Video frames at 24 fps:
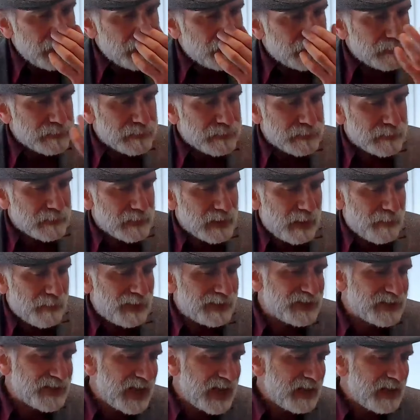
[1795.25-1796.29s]
it, I mean,
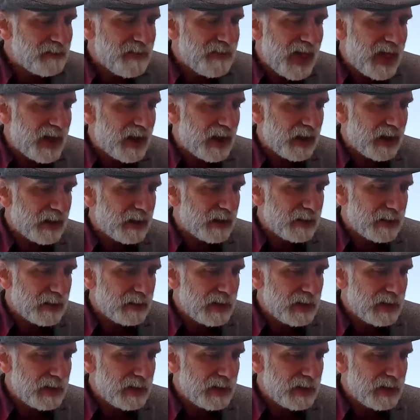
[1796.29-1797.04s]
let's take Meta.